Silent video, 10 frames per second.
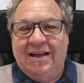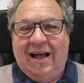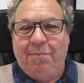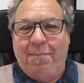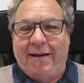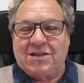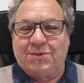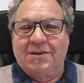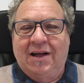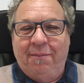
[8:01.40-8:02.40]
I'll be back to
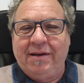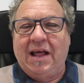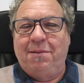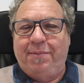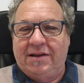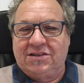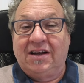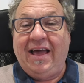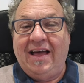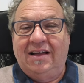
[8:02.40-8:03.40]
her. I'll be getting the bitch. I'll
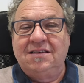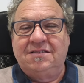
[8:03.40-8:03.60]
get her.